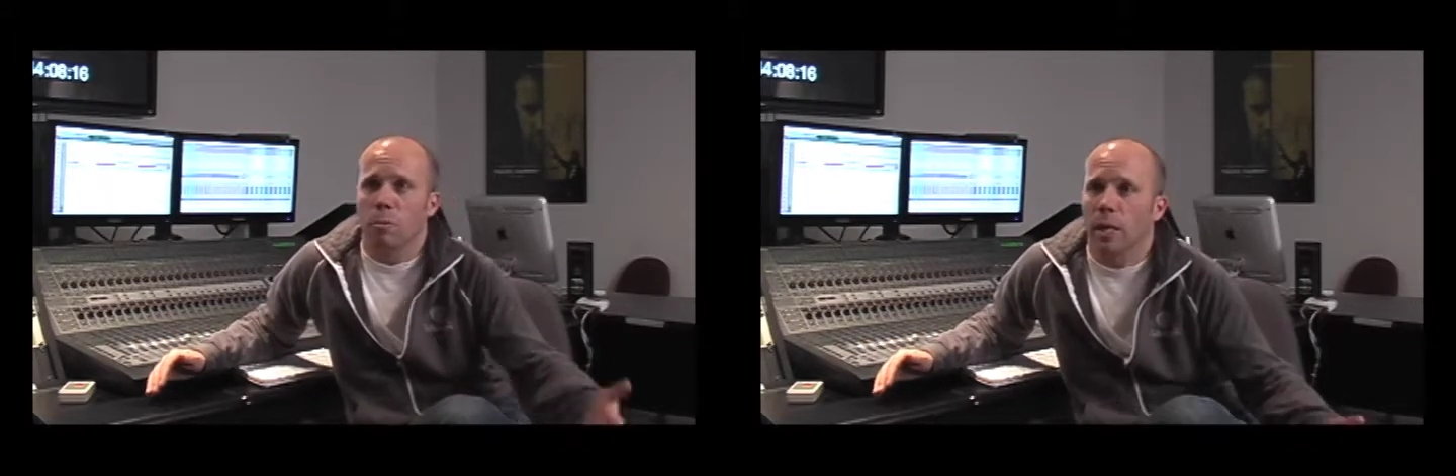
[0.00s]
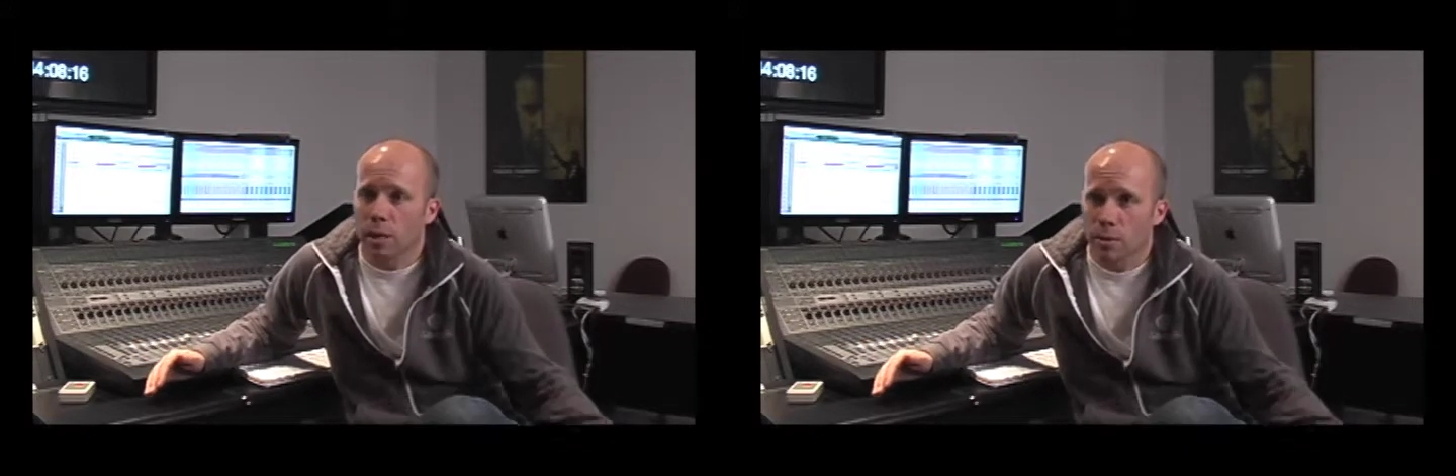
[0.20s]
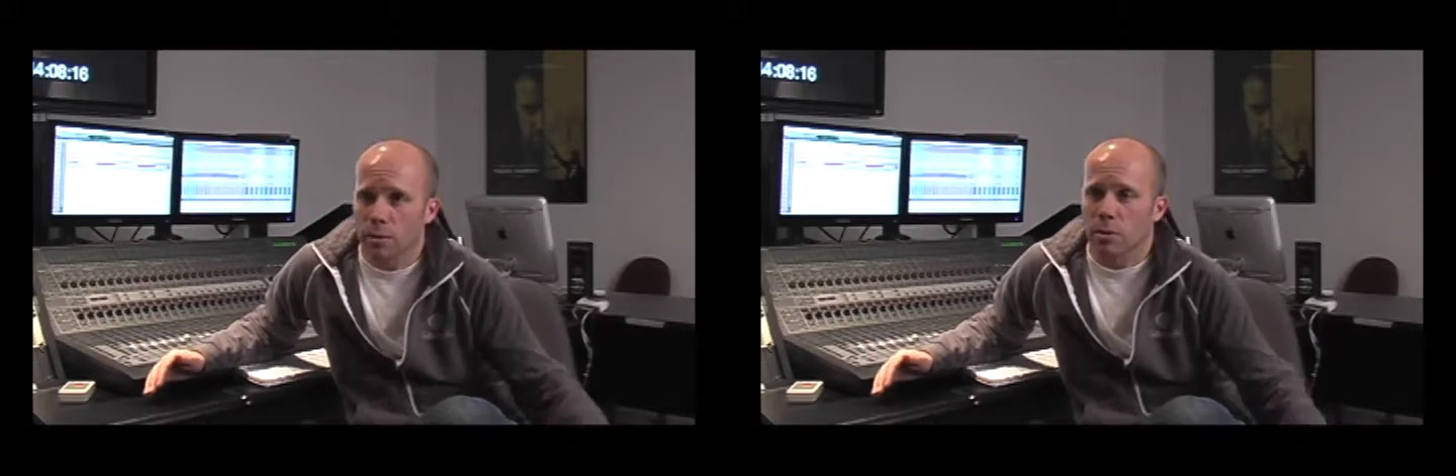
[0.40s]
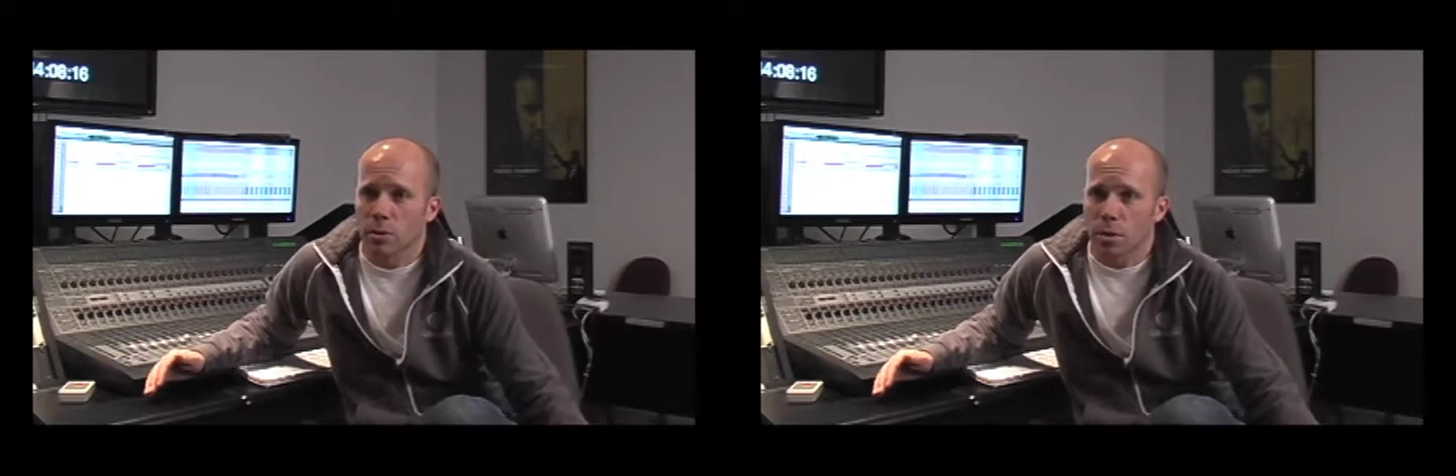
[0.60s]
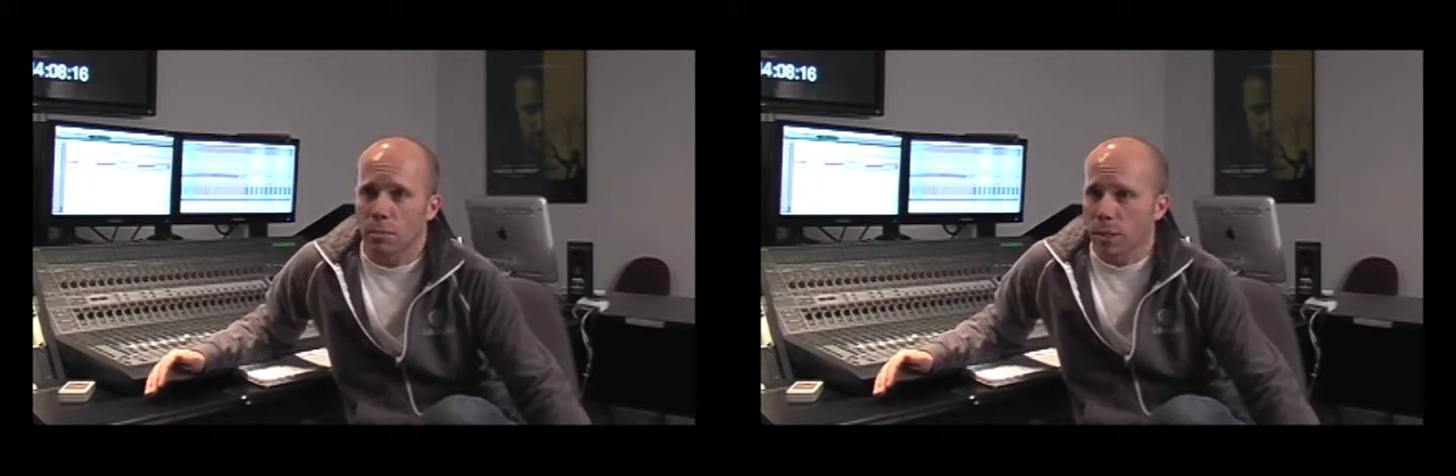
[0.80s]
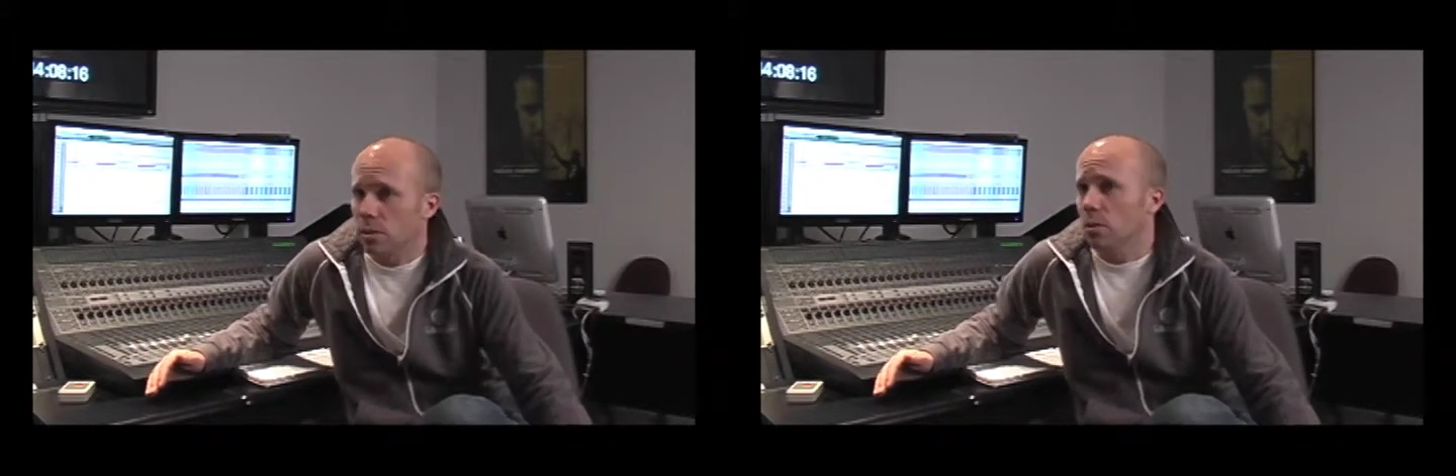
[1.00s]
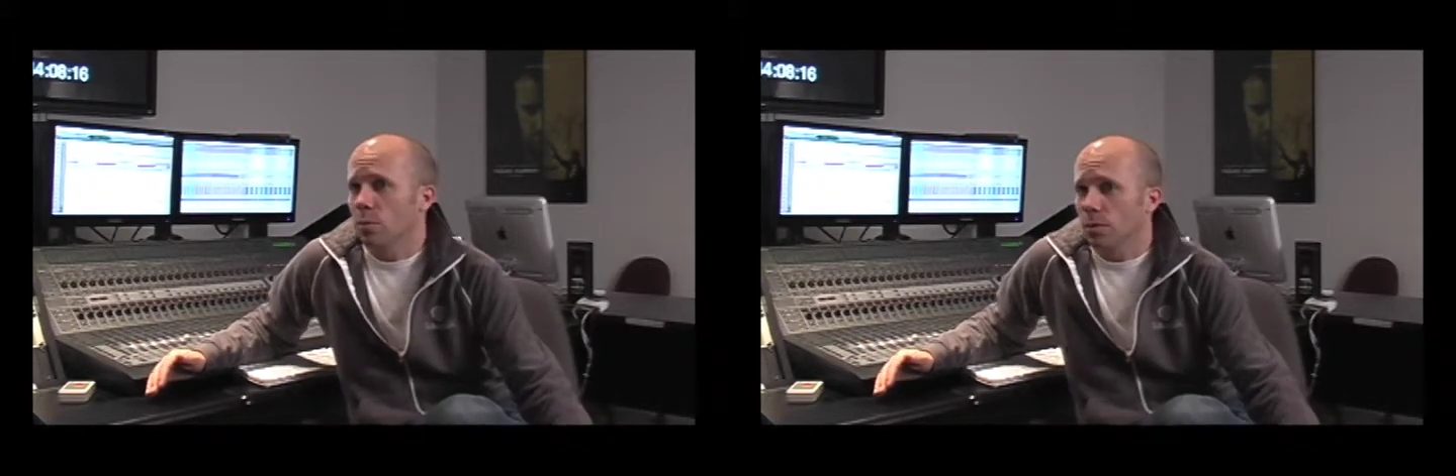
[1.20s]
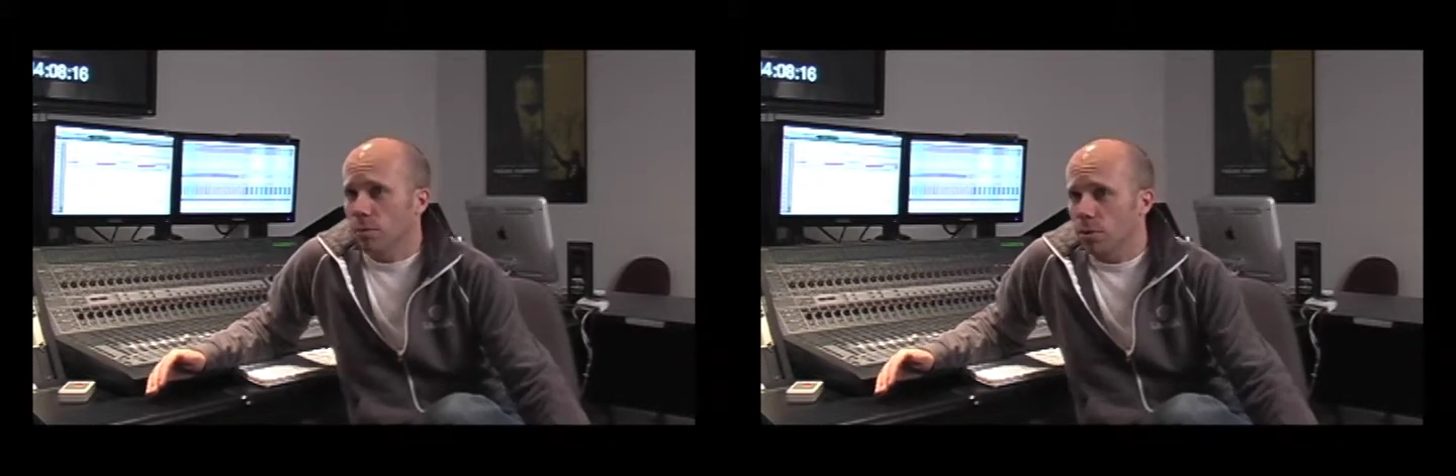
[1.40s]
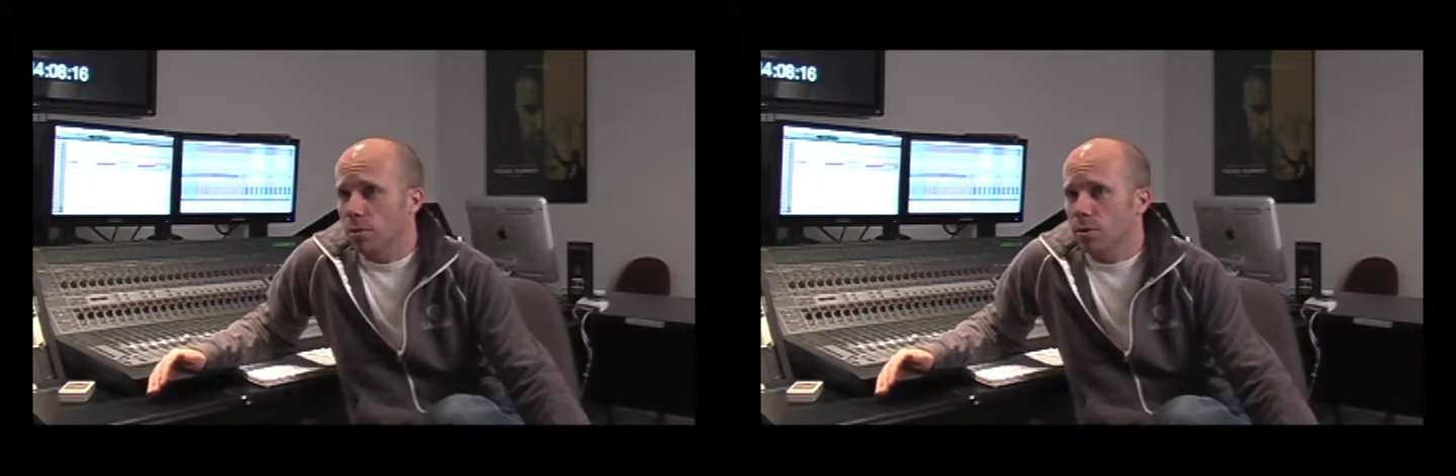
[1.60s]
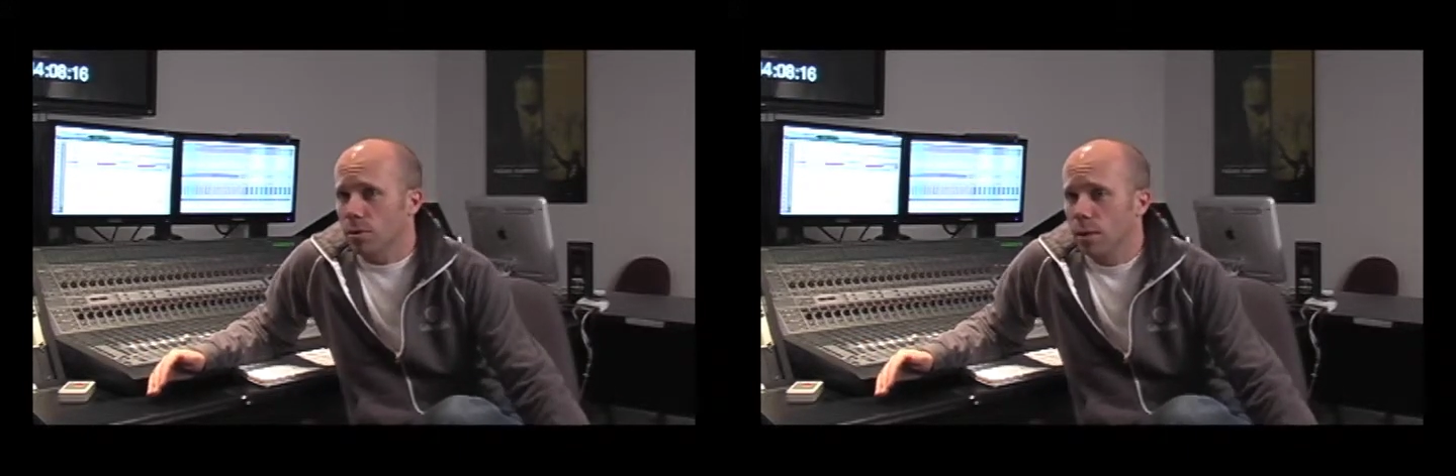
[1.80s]
paint you're going to start painting with
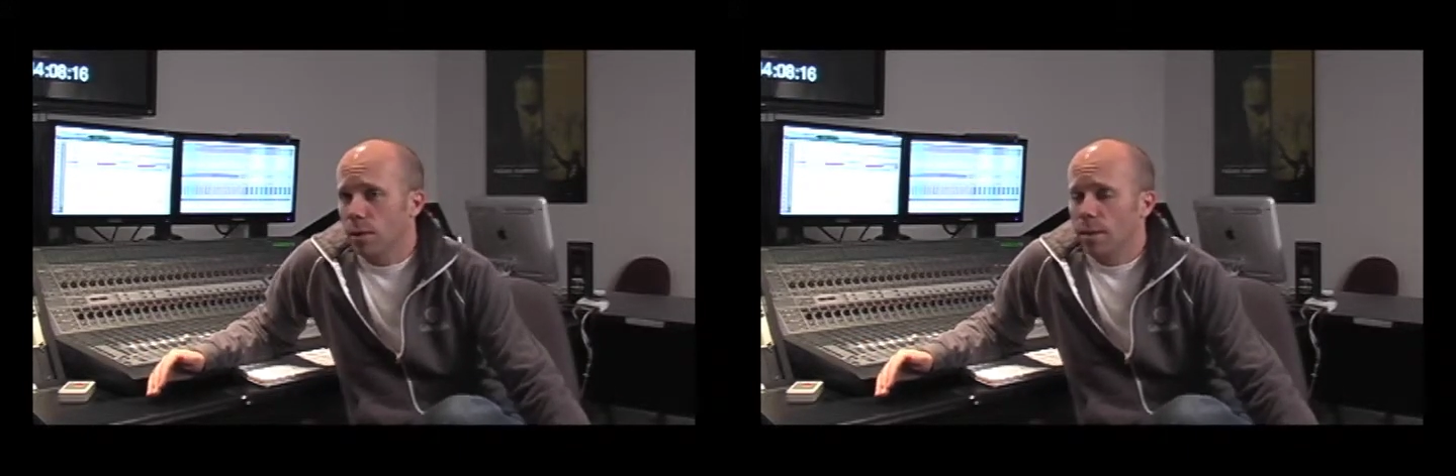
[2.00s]
first.